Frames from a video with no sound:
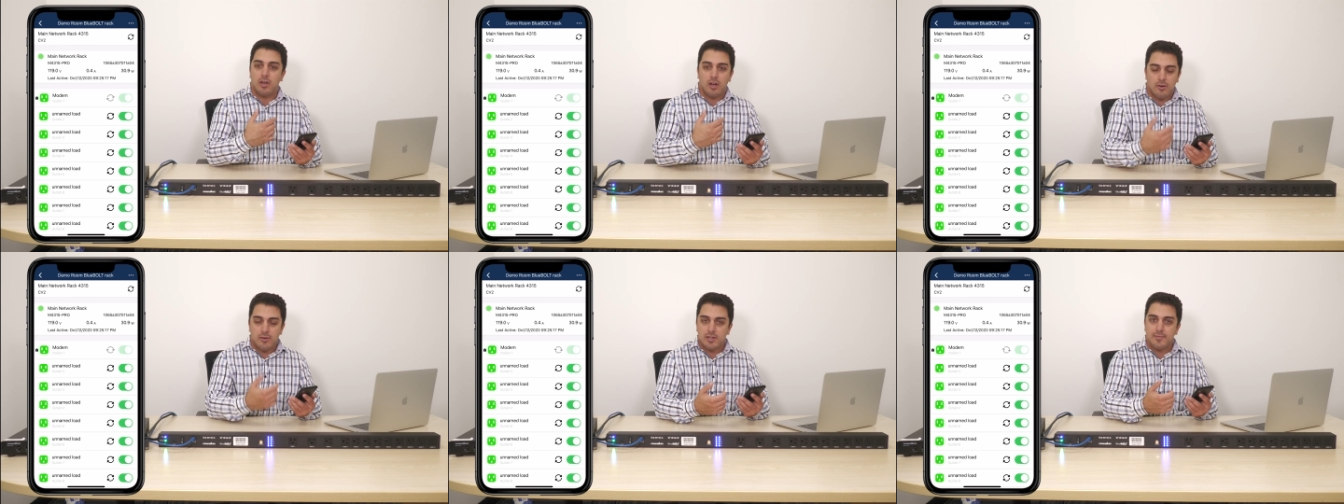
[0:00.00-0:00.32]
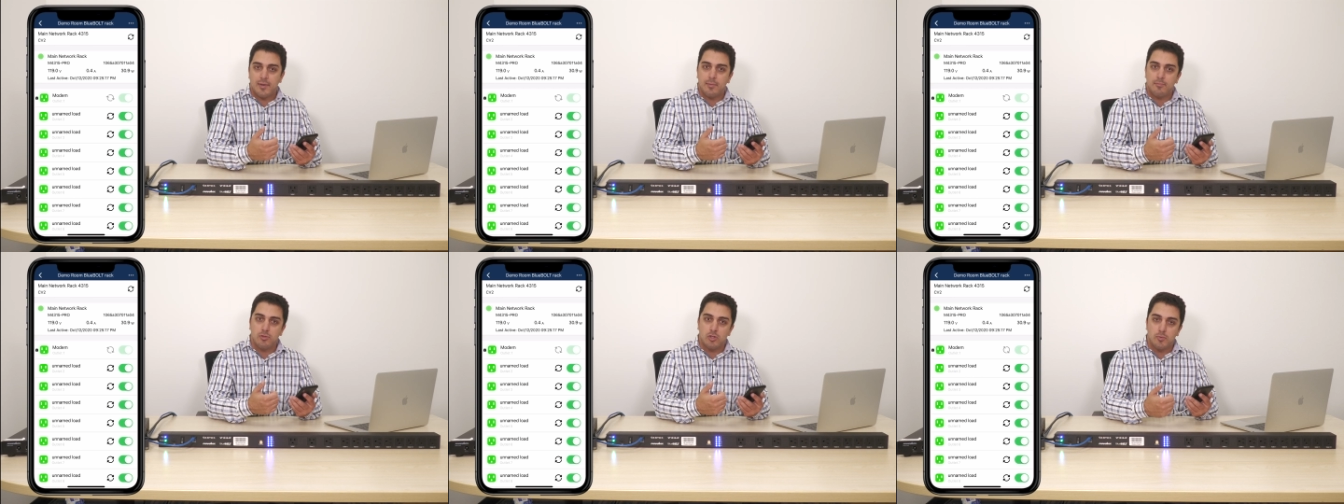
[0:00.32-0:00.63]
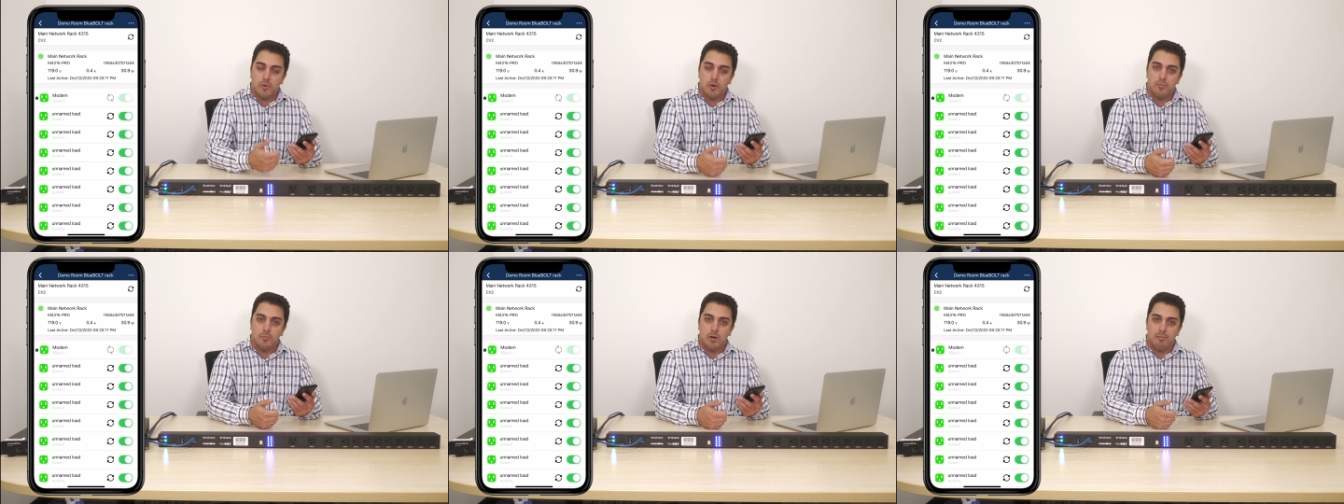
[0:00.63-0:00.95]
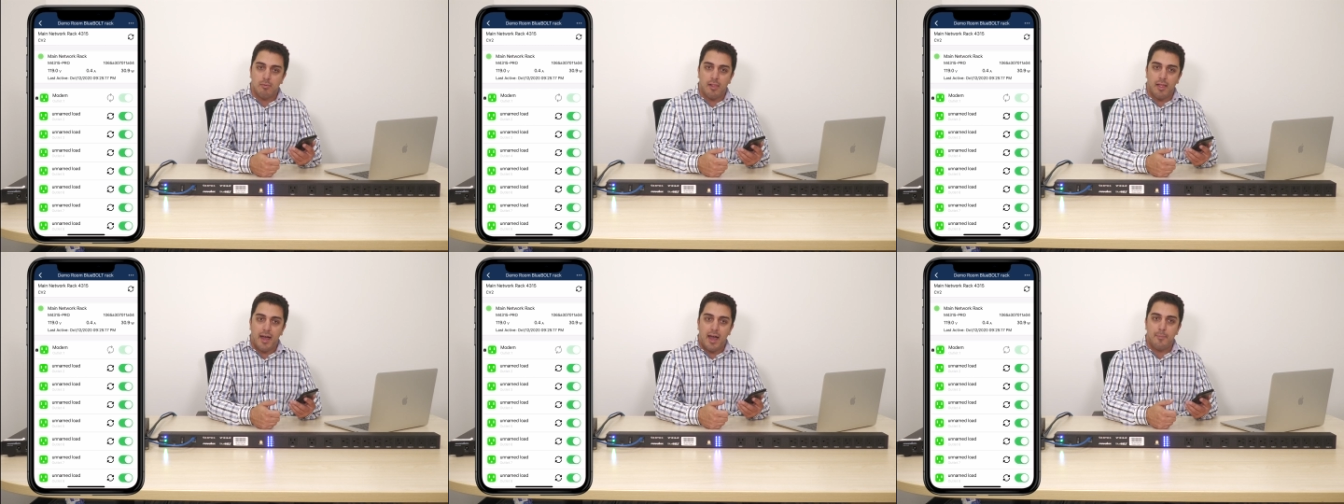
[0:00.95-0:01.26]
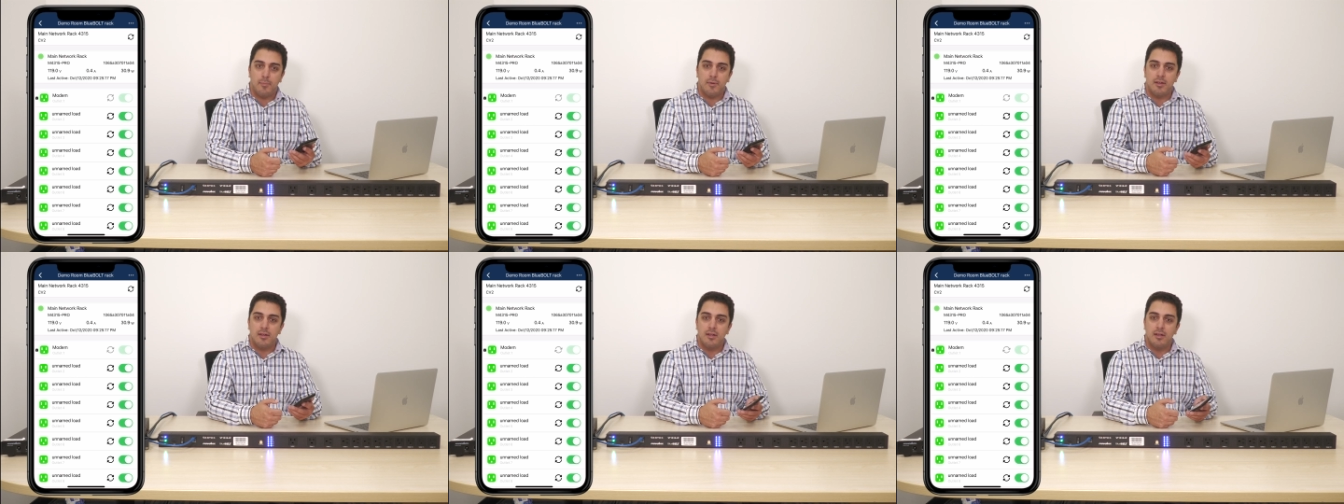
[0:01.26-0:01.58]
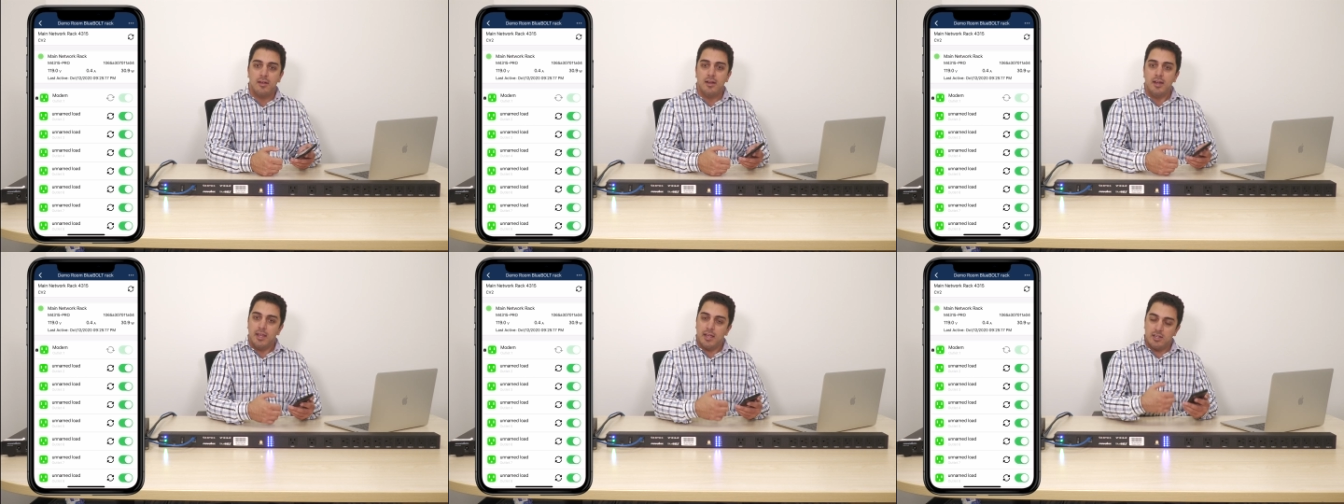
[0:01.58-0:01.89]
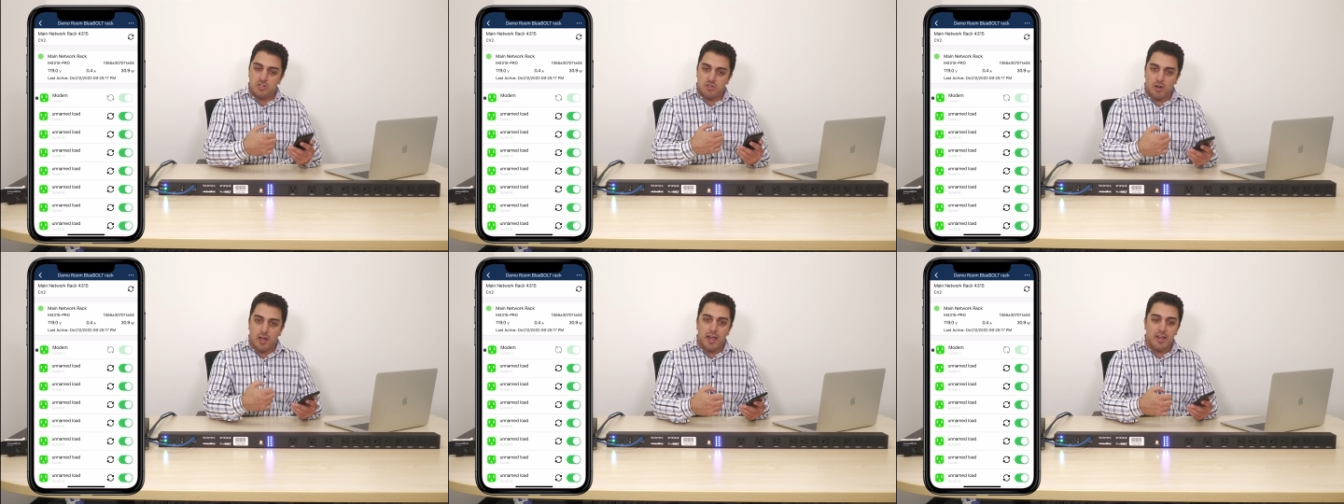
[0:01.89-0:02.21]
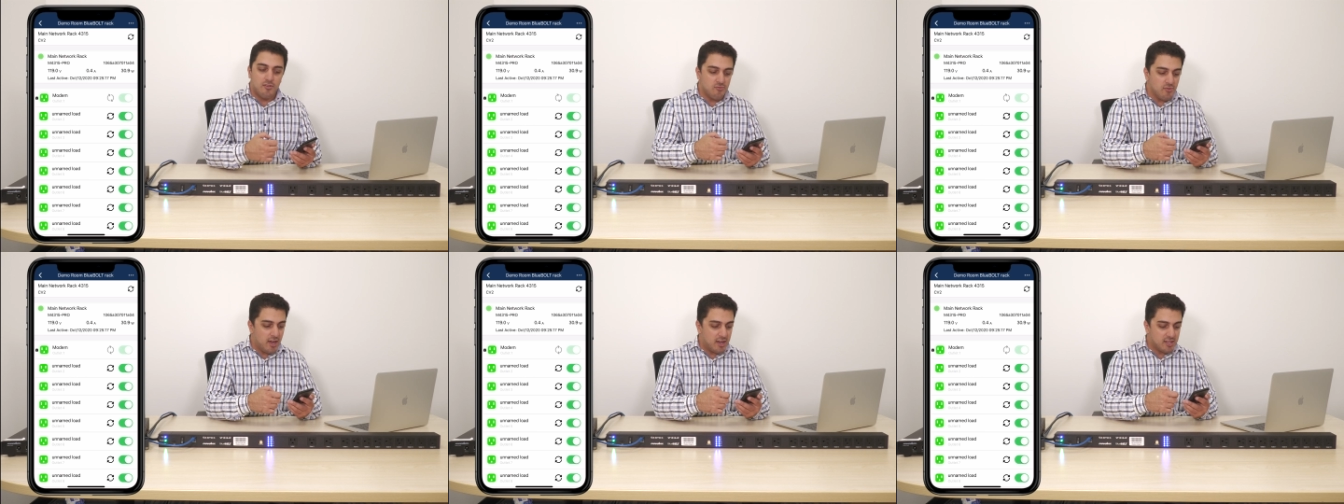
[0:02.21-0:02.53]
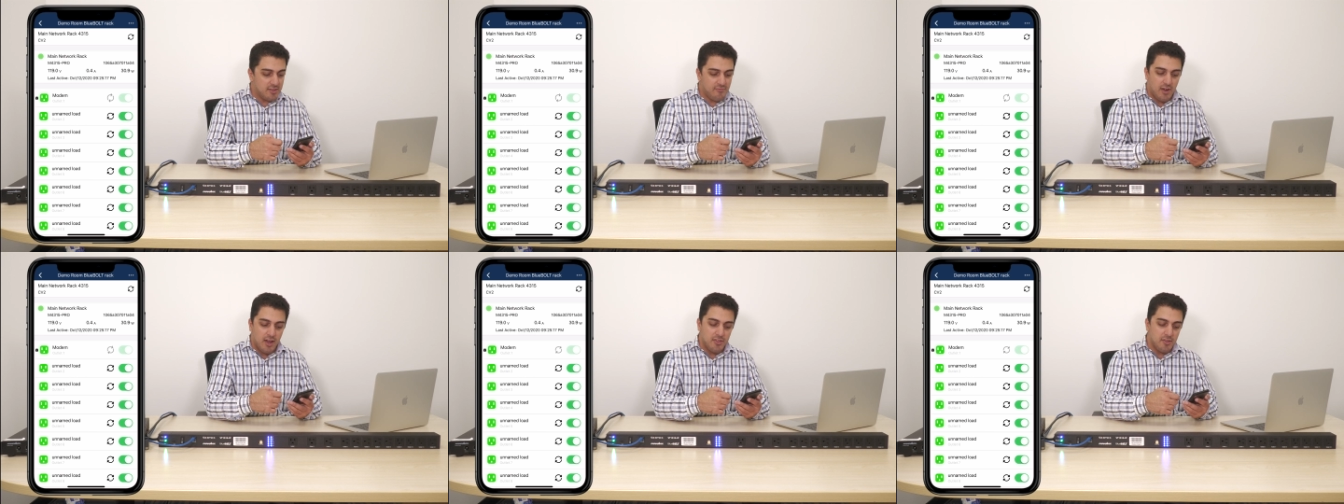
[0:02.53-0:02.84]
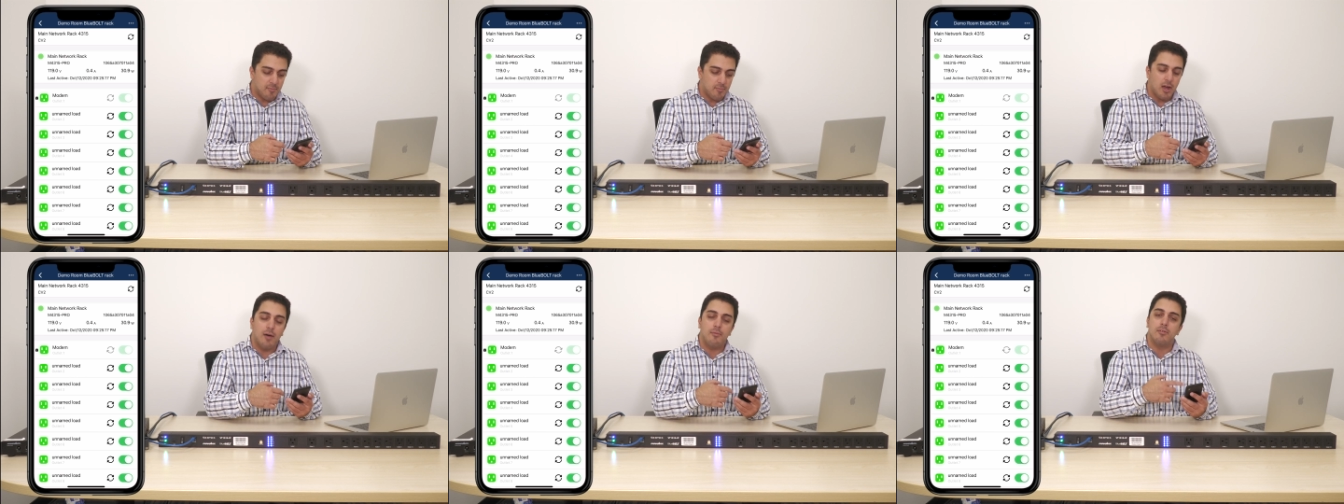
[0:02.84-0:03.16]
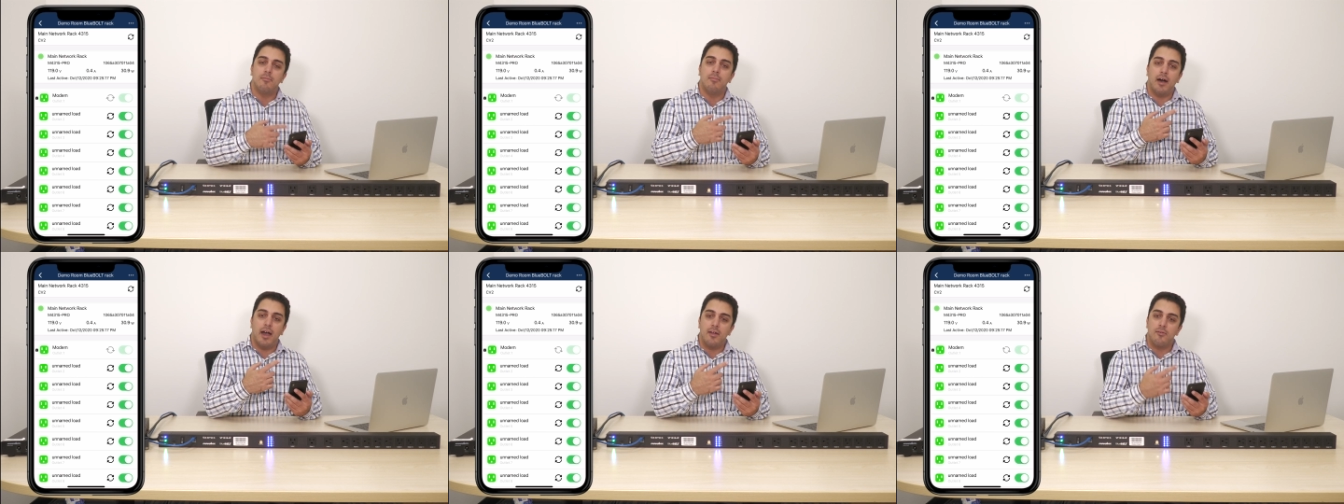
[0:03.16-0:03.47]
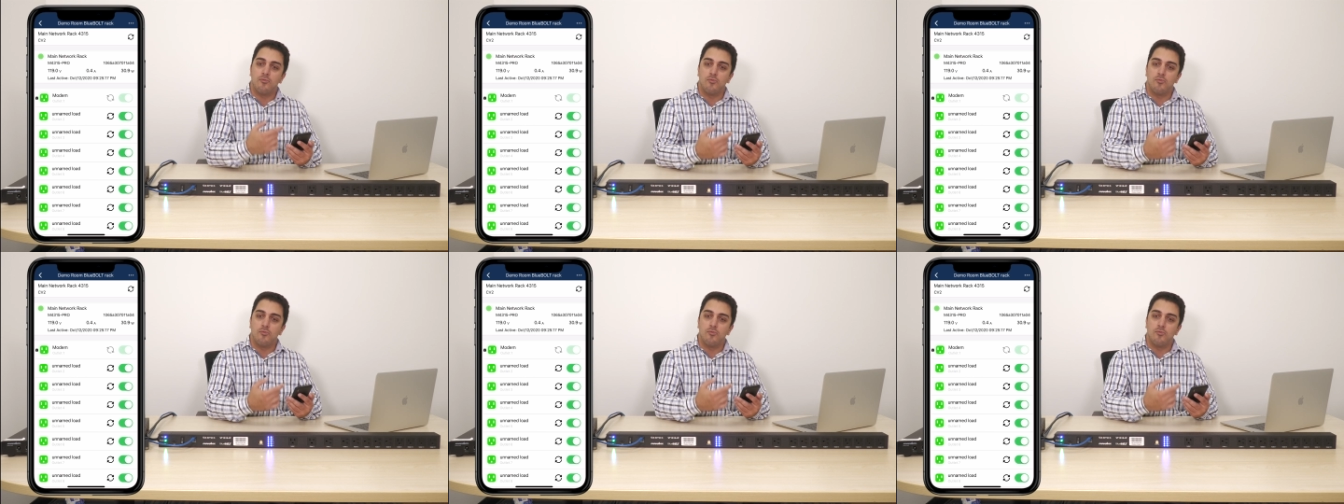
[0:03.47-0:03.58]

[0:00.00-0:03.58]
go into my Bluebolt mobile app and try and rectify the problem by